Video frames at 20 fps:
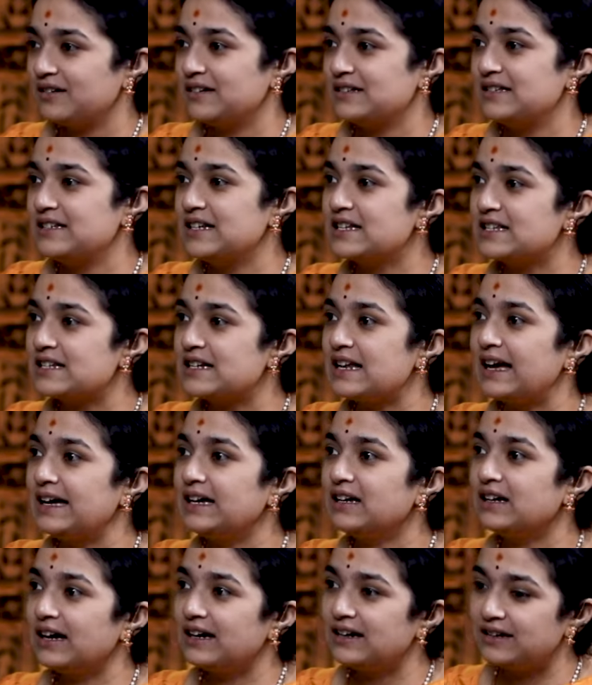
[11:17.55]
Just
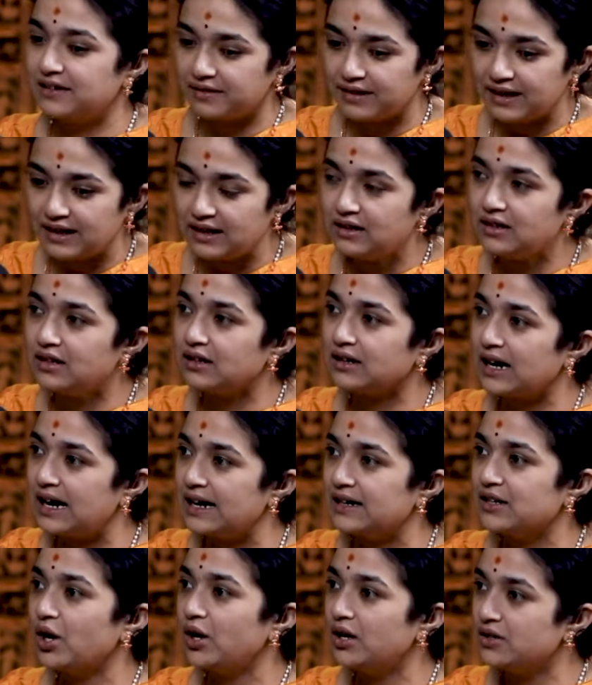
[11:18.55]
like a trained
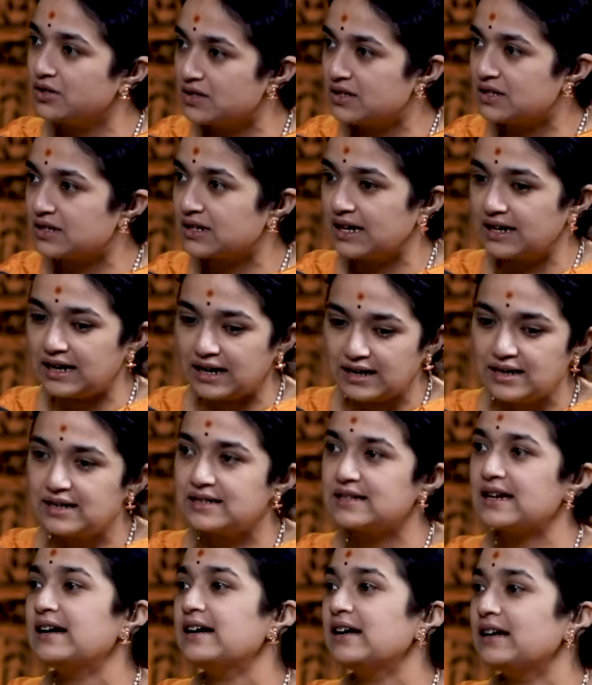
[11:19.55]
cardiologist can
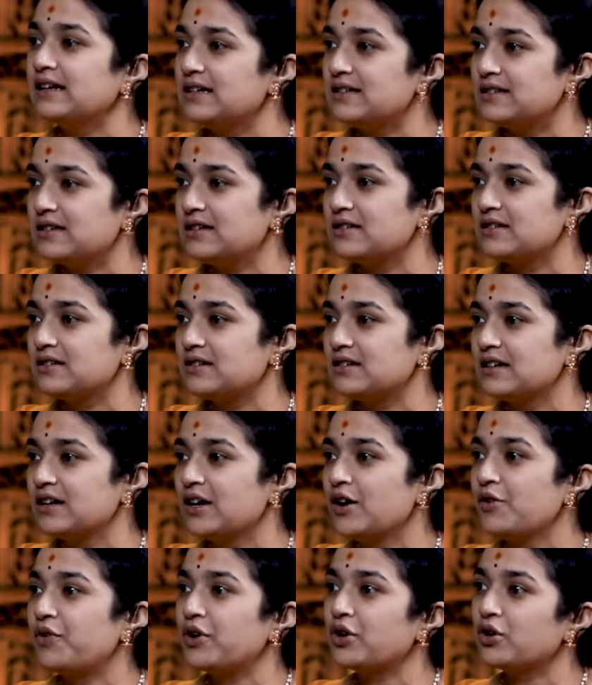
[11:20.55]
understand an ECG.
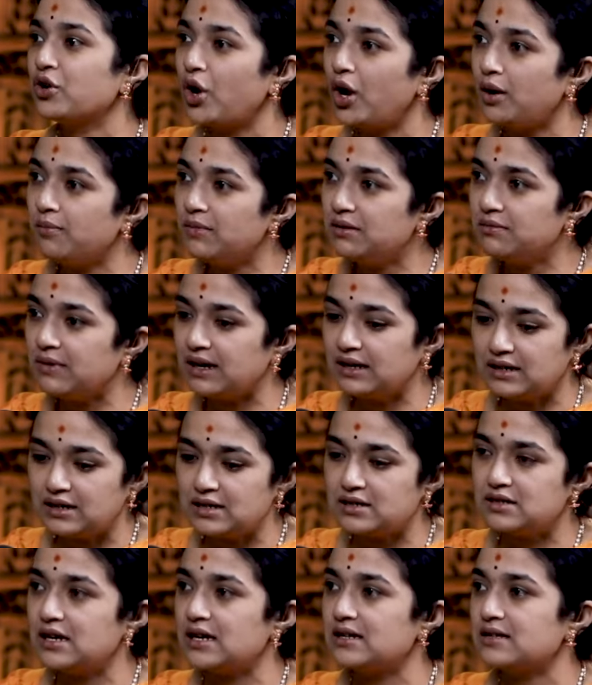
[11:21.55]
For a common man, it
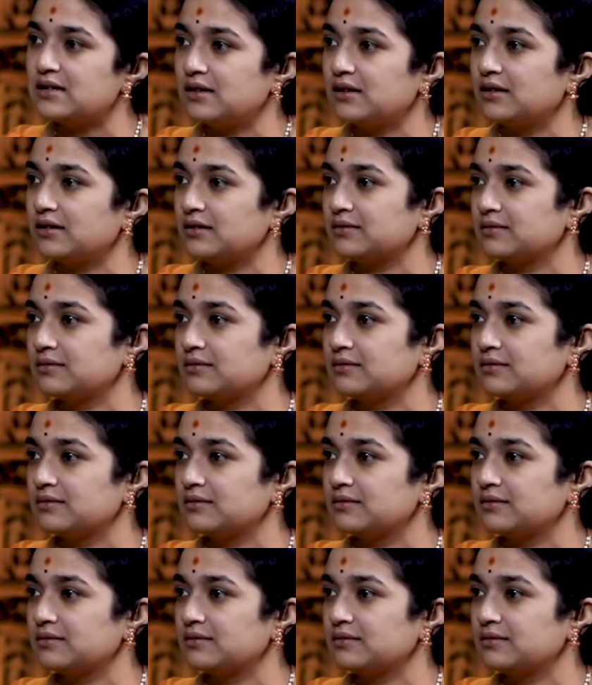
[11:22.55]
is just a